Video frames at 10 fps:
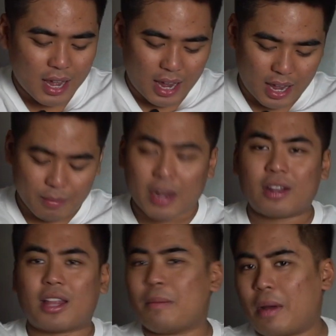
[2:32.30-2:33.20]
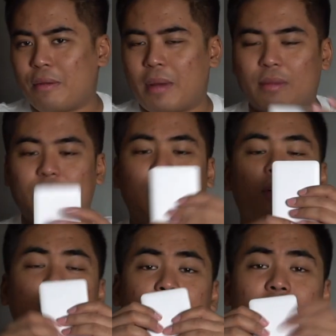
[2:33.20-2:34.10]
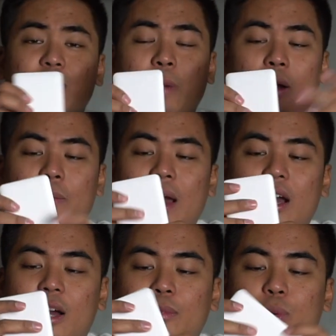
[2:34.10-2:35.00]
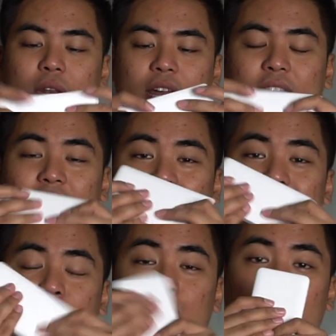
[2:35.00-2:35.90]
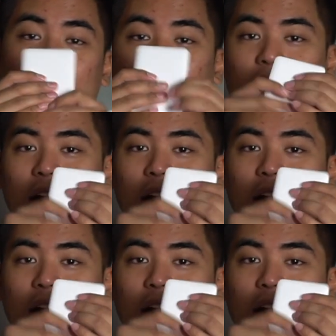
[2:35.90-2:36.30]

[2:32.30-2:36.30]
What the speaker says: And meron na tayong power bank before. So this power bank comes with a textured